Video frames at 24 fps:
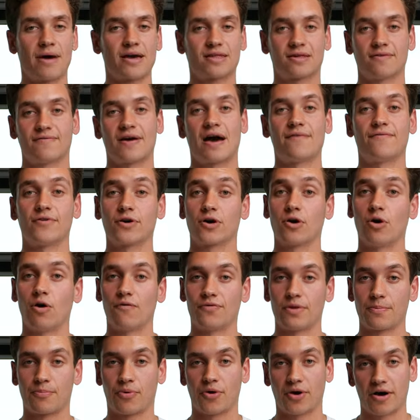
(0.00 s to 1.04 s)
Massive advocate
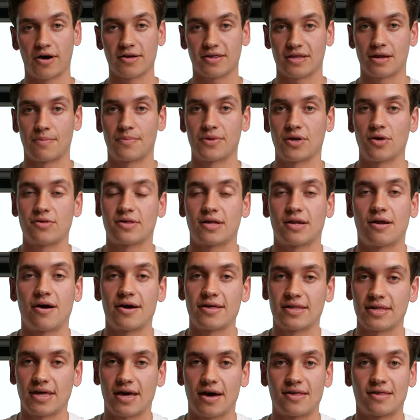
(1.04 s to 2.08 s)
of the product and I've been
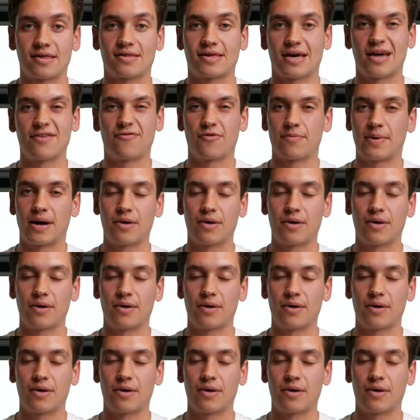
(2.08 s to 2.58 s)
utilizing it, as I said, for